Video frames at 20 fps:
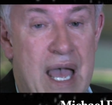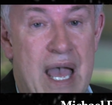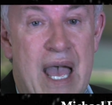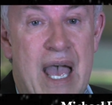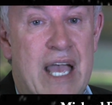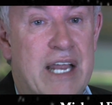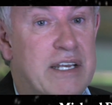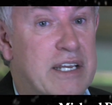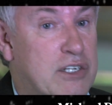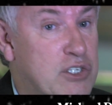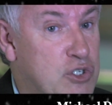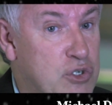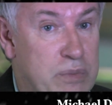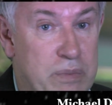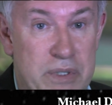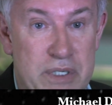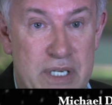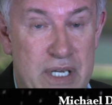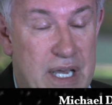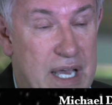and at
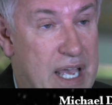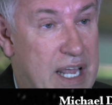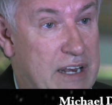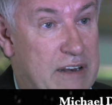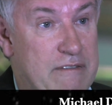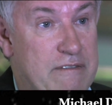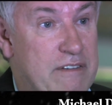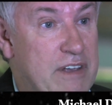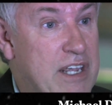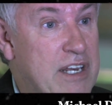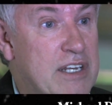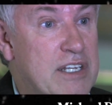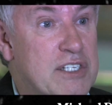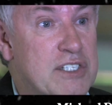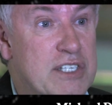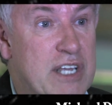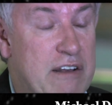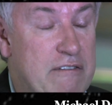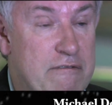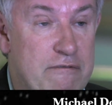Jupiter and at
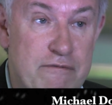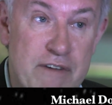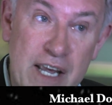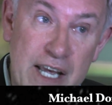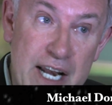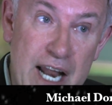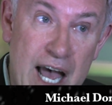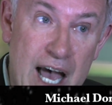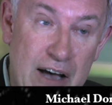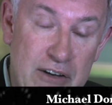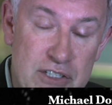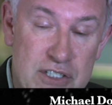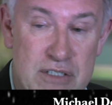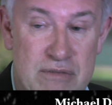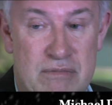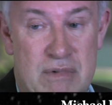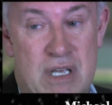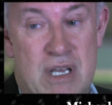Venus and figured out